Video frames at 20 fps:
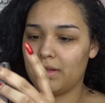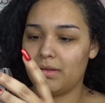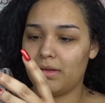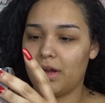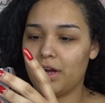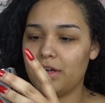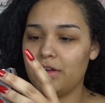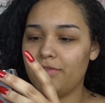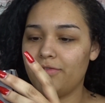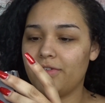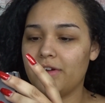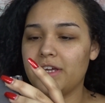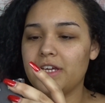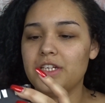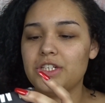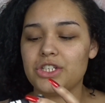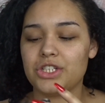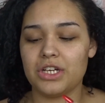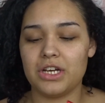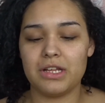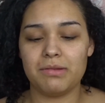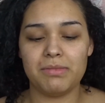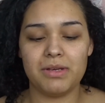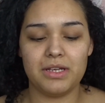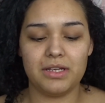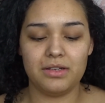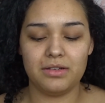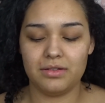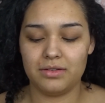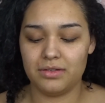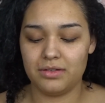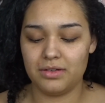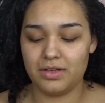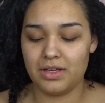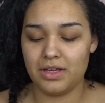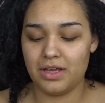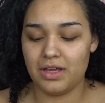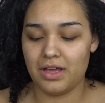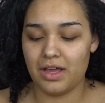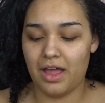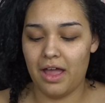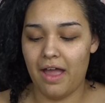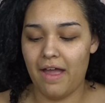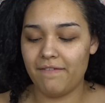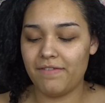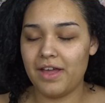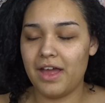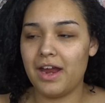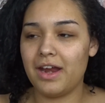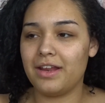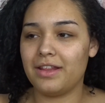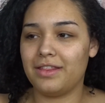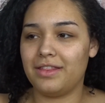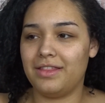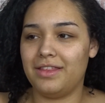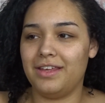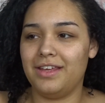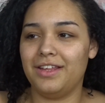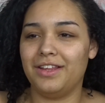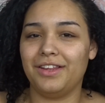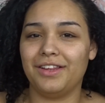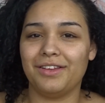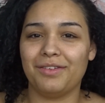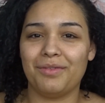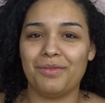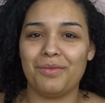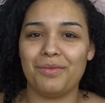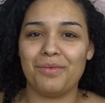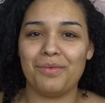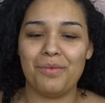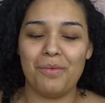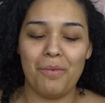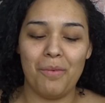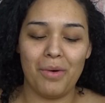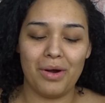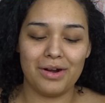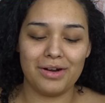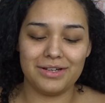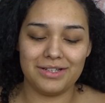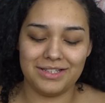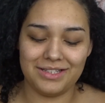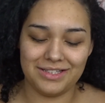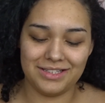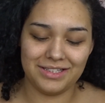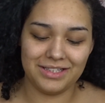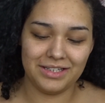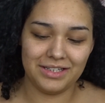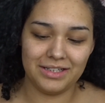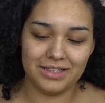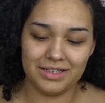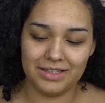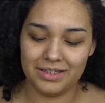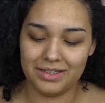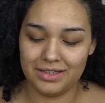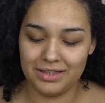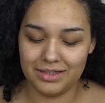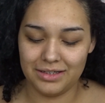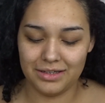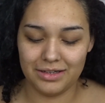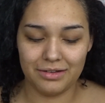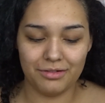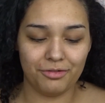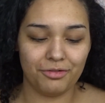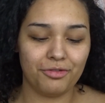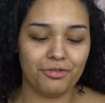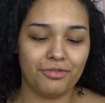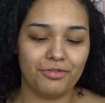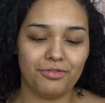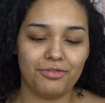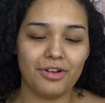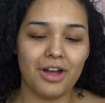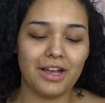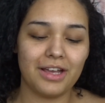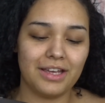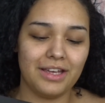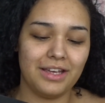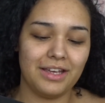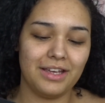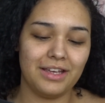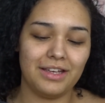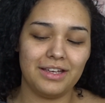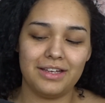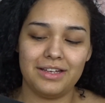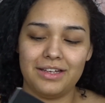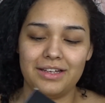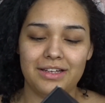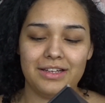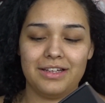Are you fucking shitting me? I've had the worst fucking...